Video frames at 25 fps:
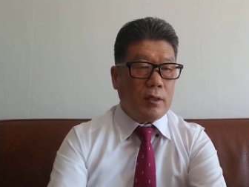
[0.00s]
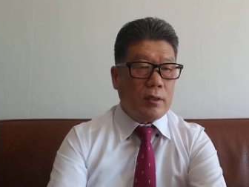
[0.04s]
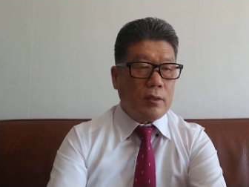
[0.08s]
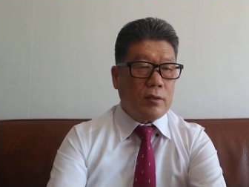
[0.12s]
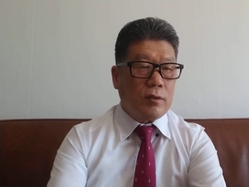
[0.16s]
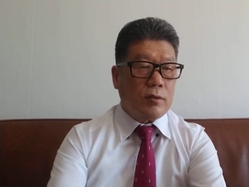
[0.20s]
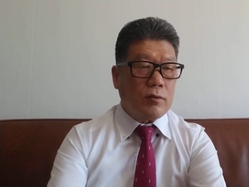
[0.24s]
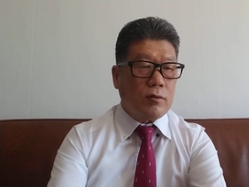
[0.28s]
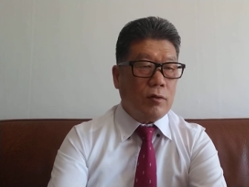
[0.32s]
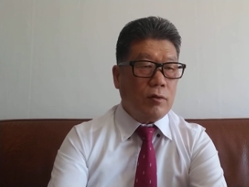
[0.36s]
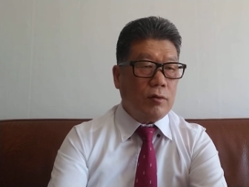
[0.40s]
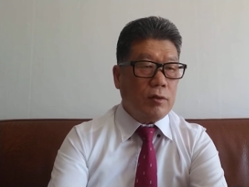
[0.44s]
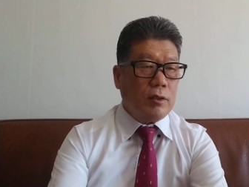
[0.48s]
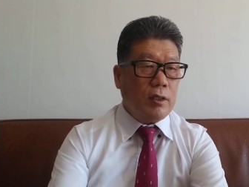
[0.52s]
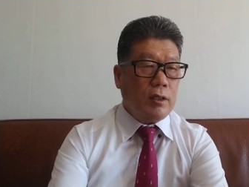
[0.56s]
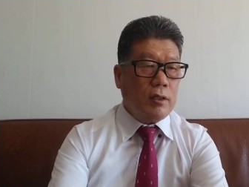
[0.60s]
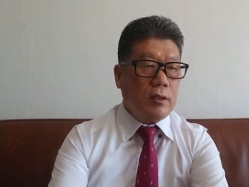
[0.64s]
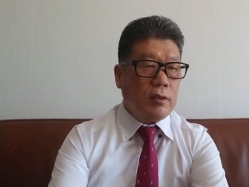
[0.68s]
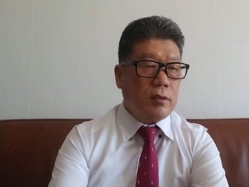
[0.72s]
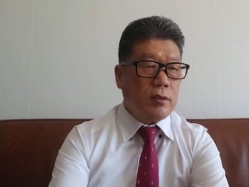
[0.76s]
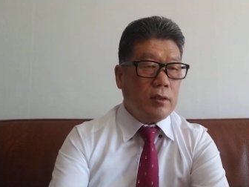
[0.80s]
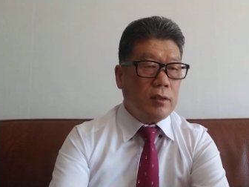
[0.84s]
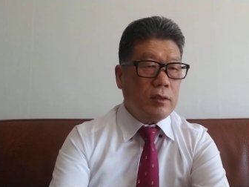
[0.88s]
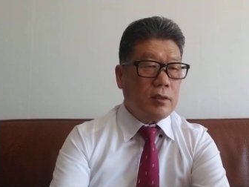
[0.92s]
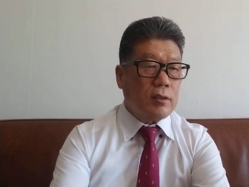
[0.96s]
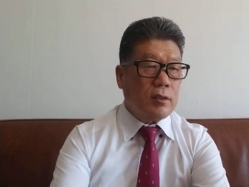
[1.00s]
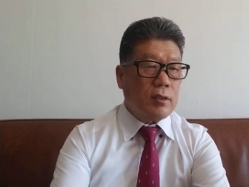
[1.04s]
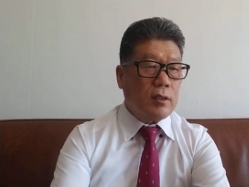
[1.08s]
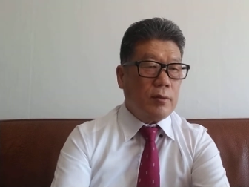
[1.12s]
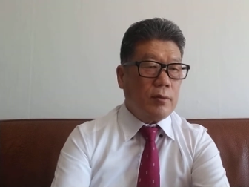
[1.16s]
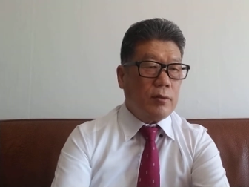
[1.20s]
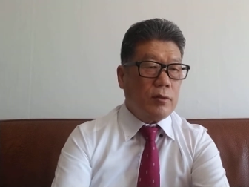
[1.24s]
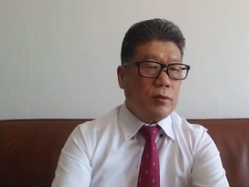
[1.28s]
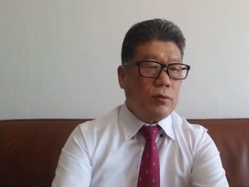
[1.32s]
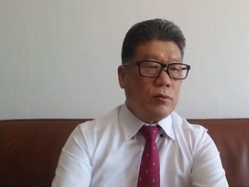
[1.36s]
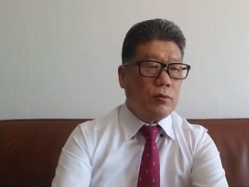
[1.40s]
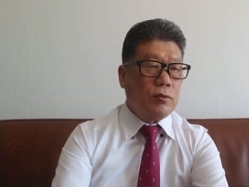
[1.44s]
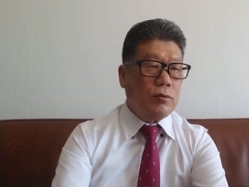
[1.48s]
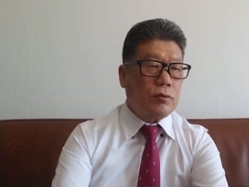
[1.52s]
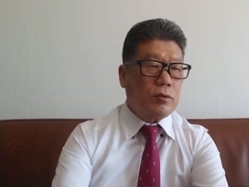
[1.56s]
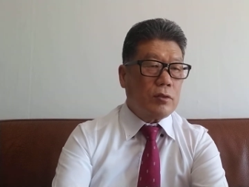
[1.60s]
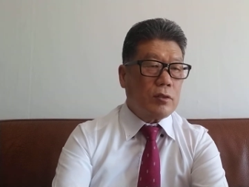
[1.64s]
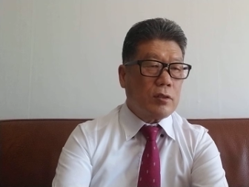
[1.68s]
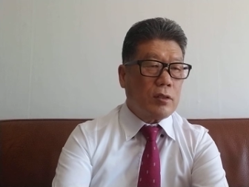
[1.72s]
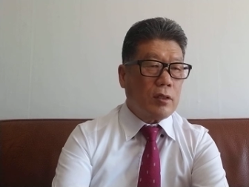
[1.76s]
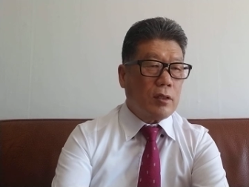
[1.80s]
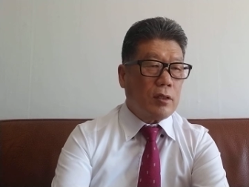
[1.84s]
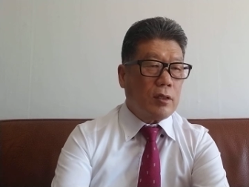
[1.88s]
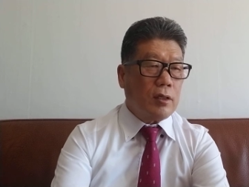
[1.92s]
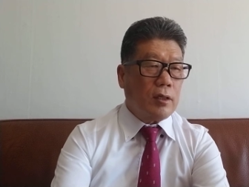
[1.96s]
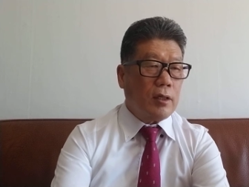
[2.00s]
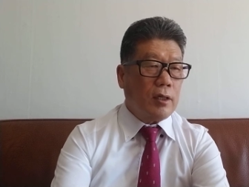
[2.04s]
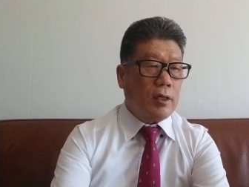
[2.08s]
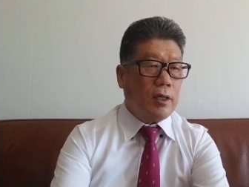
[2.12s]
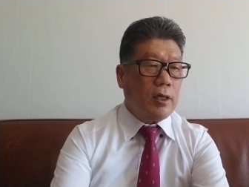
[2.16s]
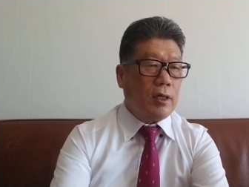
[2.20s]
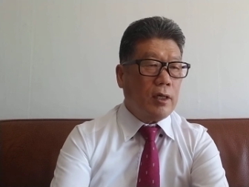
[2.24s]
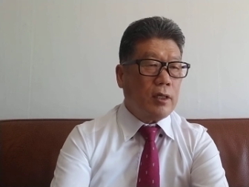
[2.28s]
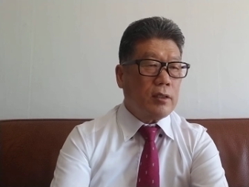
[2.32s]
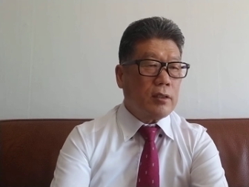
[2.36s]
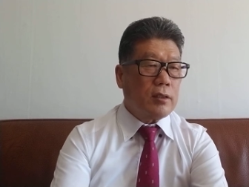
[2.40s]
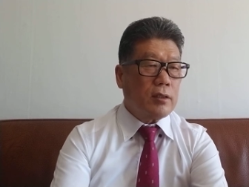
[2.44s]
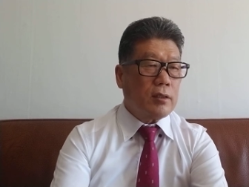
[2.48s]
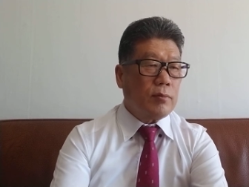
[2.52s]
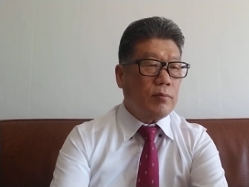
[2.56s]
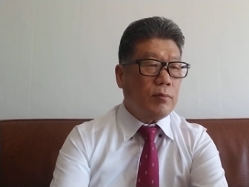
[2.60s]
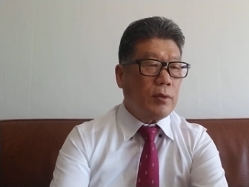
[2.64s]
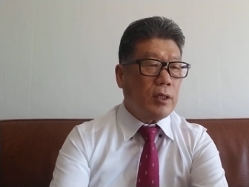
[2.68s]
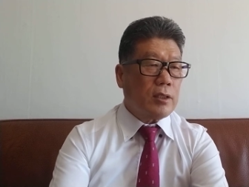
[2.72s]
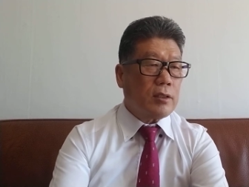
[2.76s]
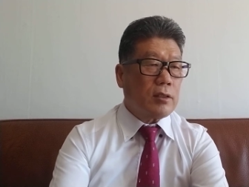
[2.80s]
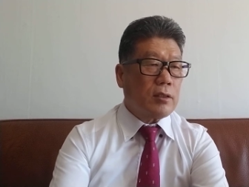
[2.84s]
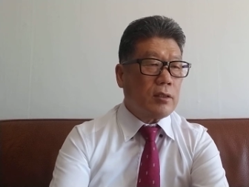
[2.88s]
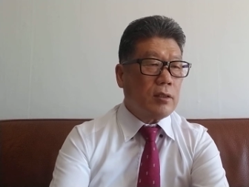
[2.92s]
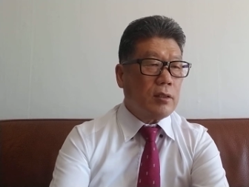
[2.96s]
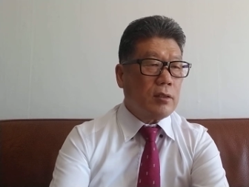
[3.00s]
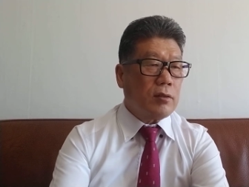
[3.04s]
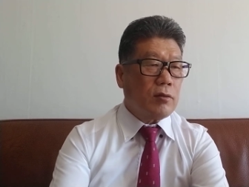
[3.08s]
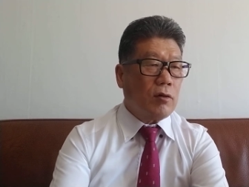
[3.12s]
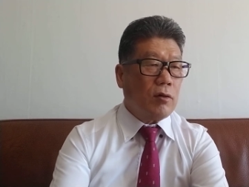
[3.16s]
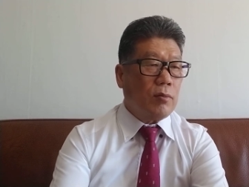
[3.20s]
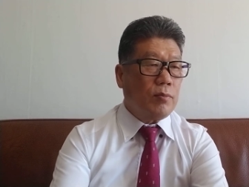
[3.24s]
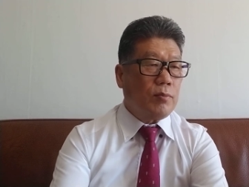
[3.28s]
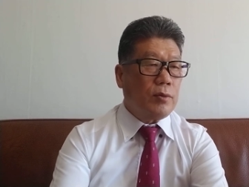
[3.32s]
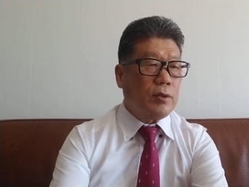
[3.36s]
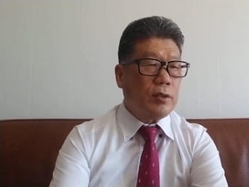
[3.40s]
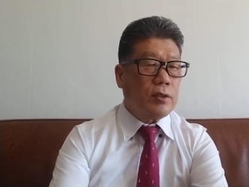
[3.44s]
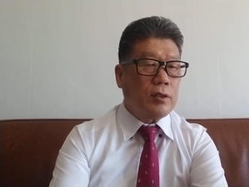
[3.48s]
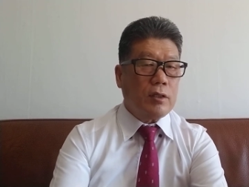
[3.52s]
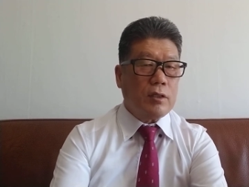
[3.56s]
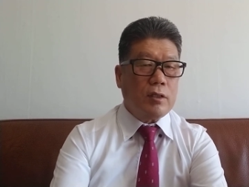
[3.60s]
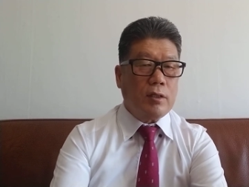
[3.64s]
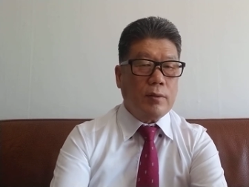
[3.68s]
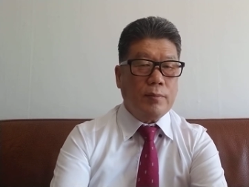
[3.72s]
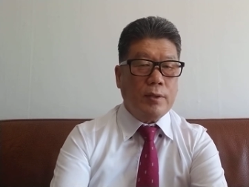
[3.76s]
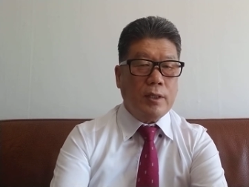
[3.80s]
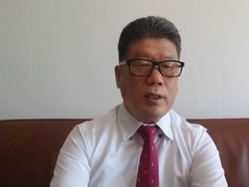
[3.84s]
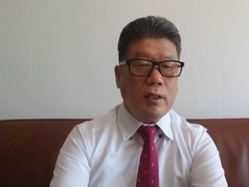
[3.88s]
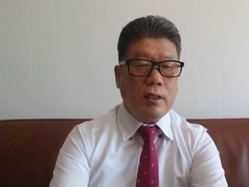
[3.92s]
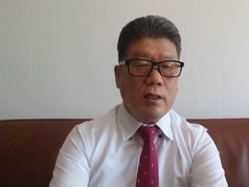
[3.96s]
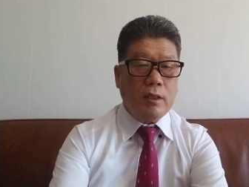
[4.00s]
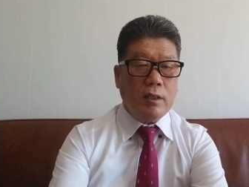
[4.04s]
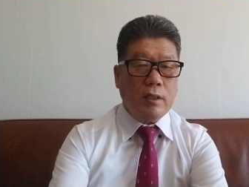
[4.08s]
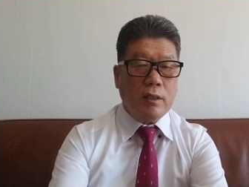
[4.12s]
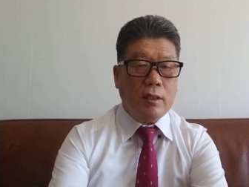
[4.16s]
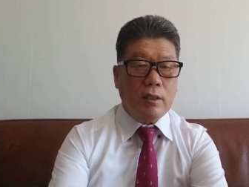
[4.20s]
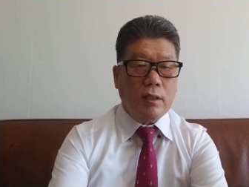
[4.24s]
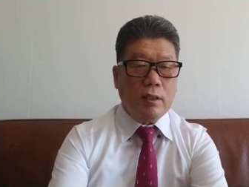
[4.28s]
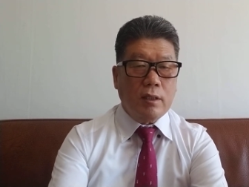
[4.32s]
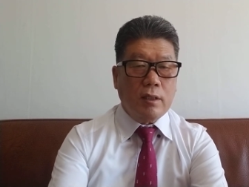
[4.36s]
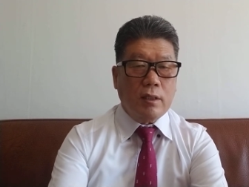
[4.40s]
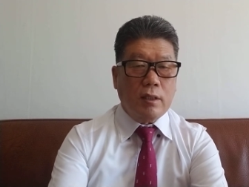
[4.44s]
So it is used as a method of determining